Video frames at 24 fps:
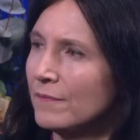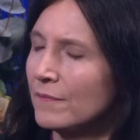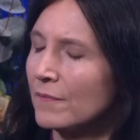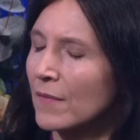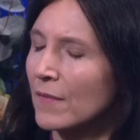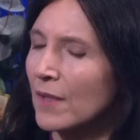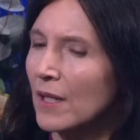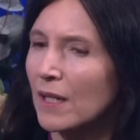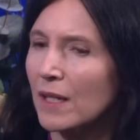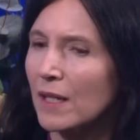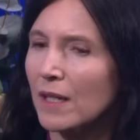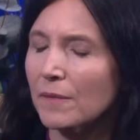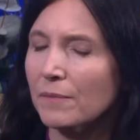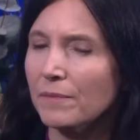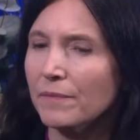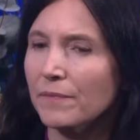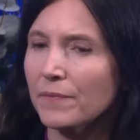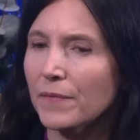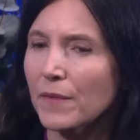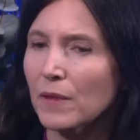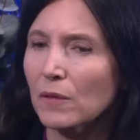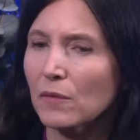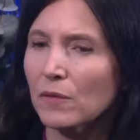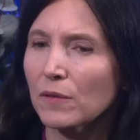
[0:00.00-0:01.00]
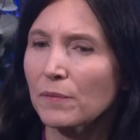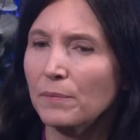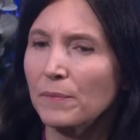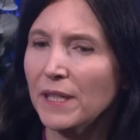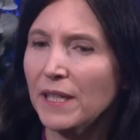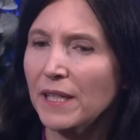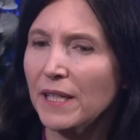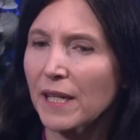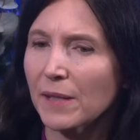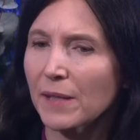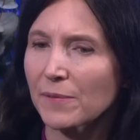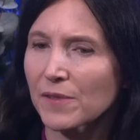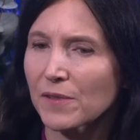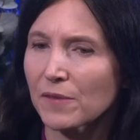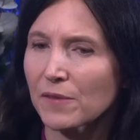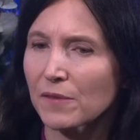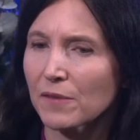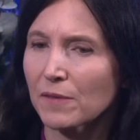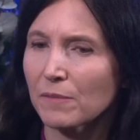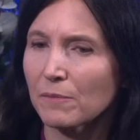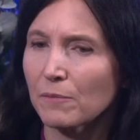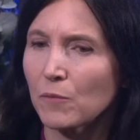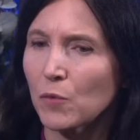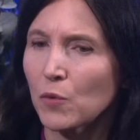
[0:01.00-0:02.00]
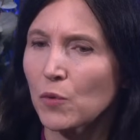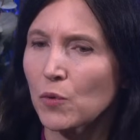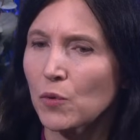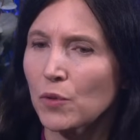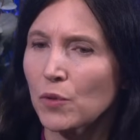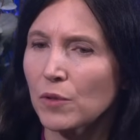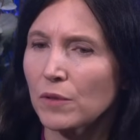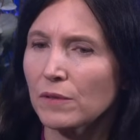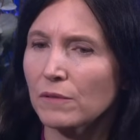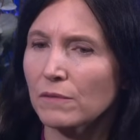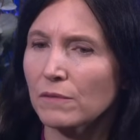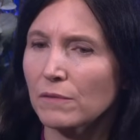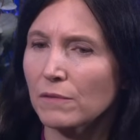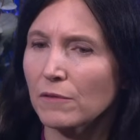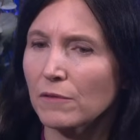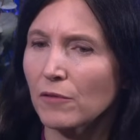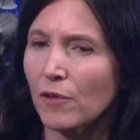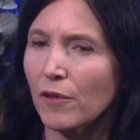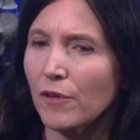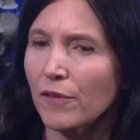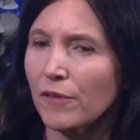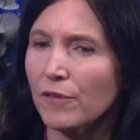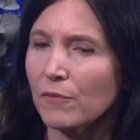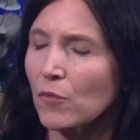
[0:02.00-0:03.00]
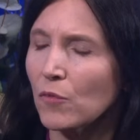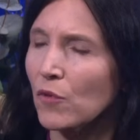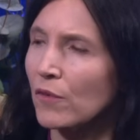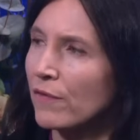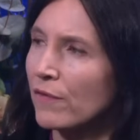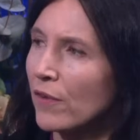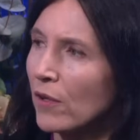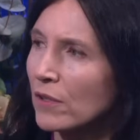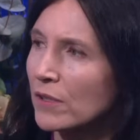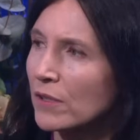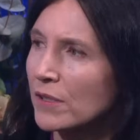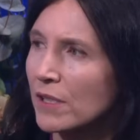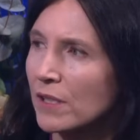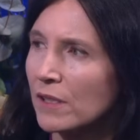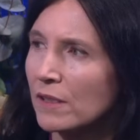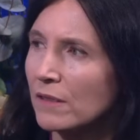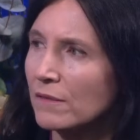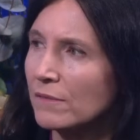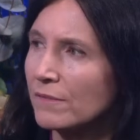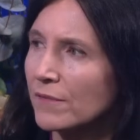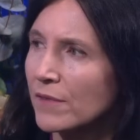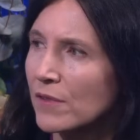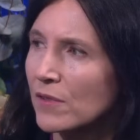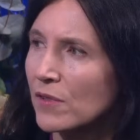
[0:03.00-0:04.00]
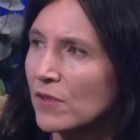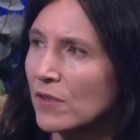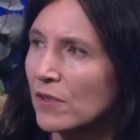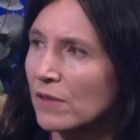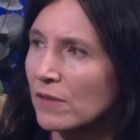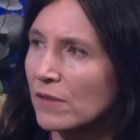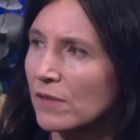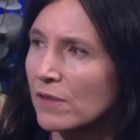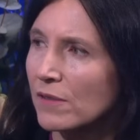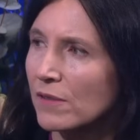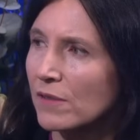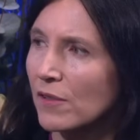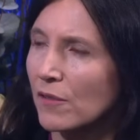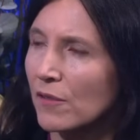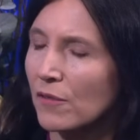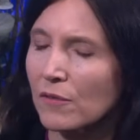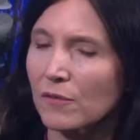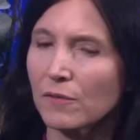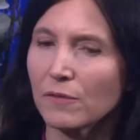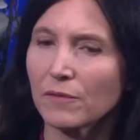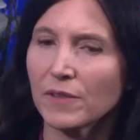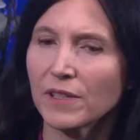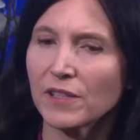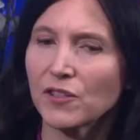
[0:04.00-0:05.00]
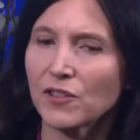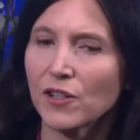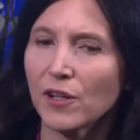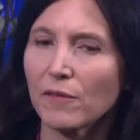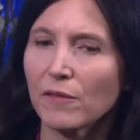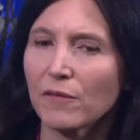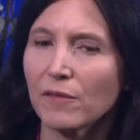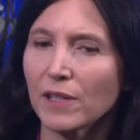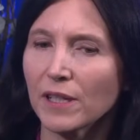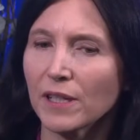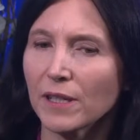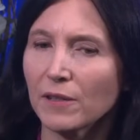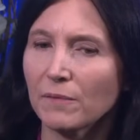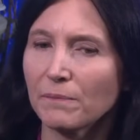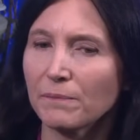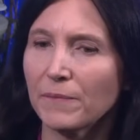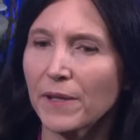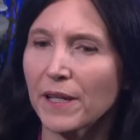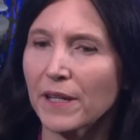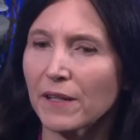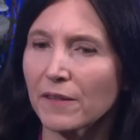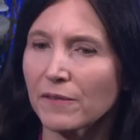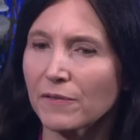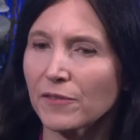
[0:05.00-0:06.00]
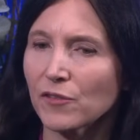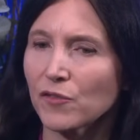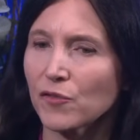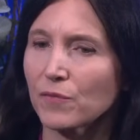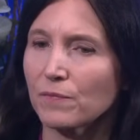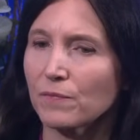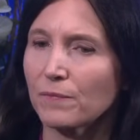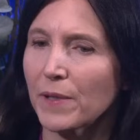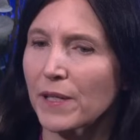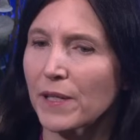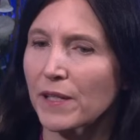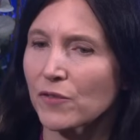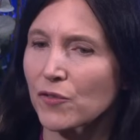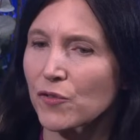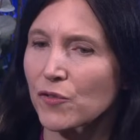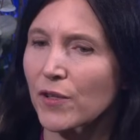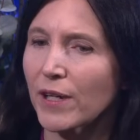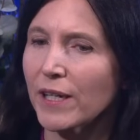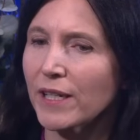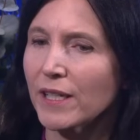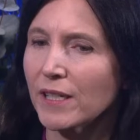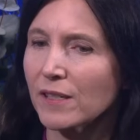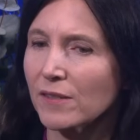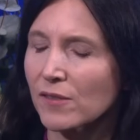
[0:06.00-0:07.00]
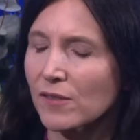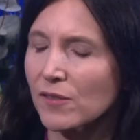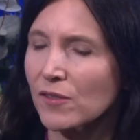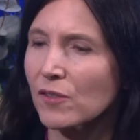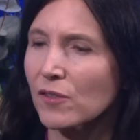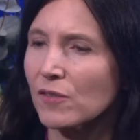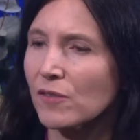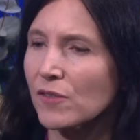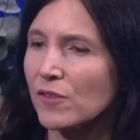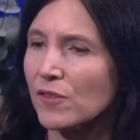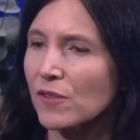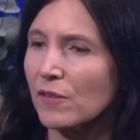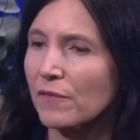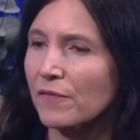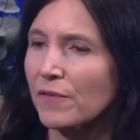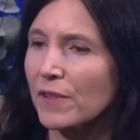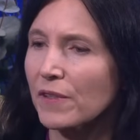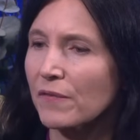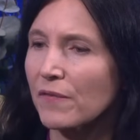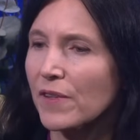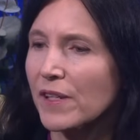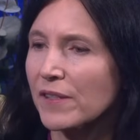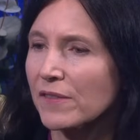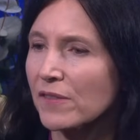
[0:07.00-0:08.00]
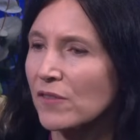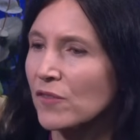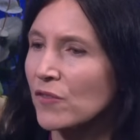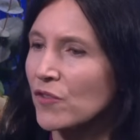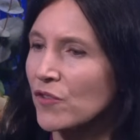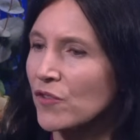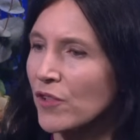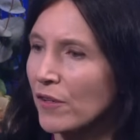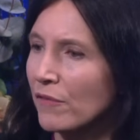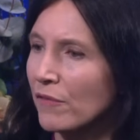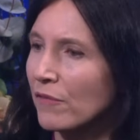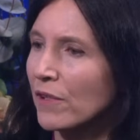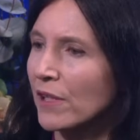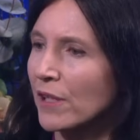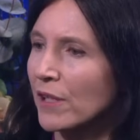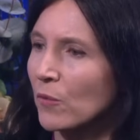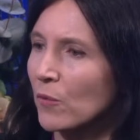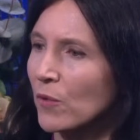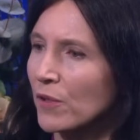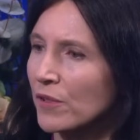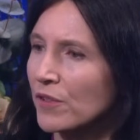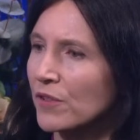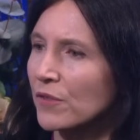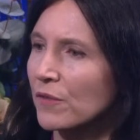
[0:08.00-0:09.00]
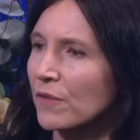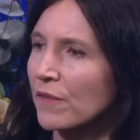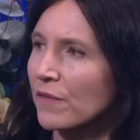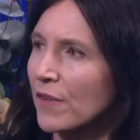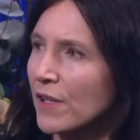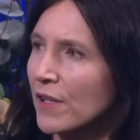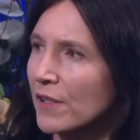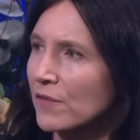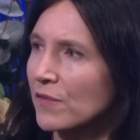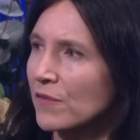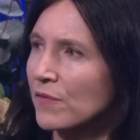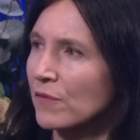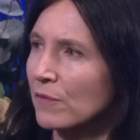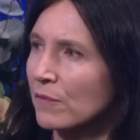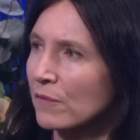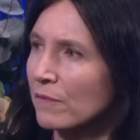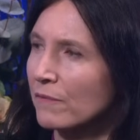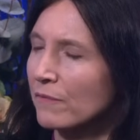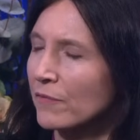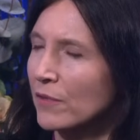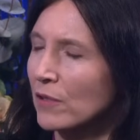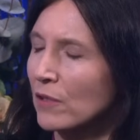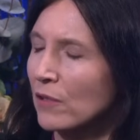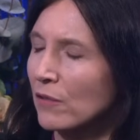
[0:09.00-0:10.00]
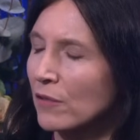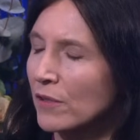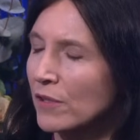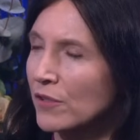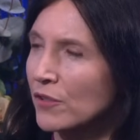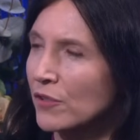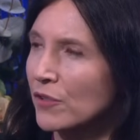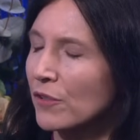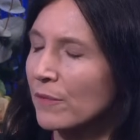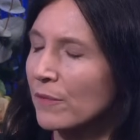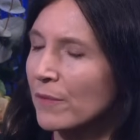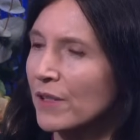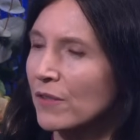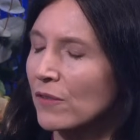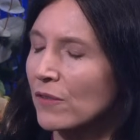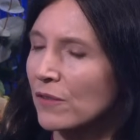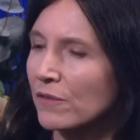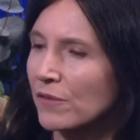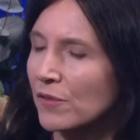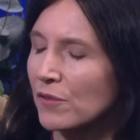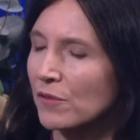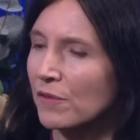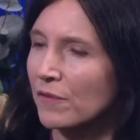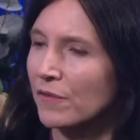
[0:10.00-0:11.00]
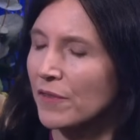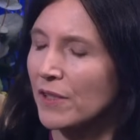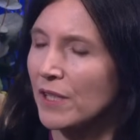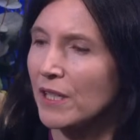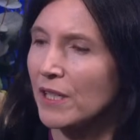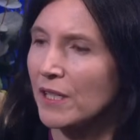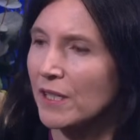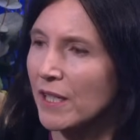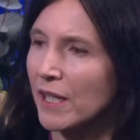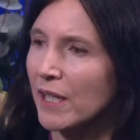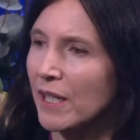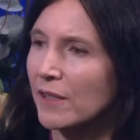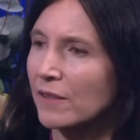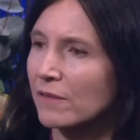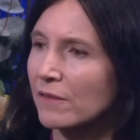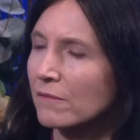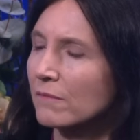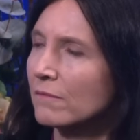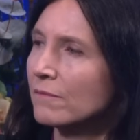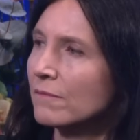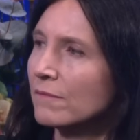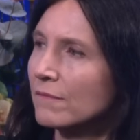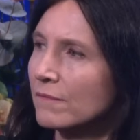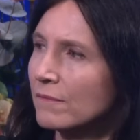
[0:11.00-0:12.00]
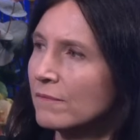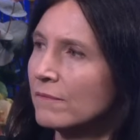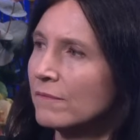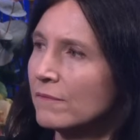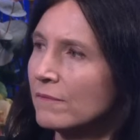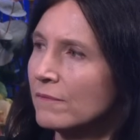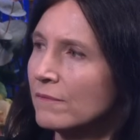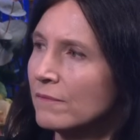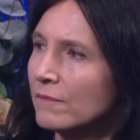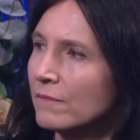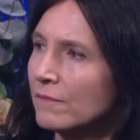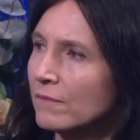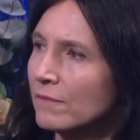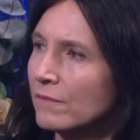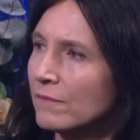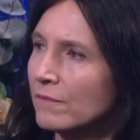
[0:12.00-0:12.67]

Look, mid-caps are more growth and more volatile stocks, so they're generally better trading stocks. So investors generally want to invest for longer term. They're not sort of in and out. Okay,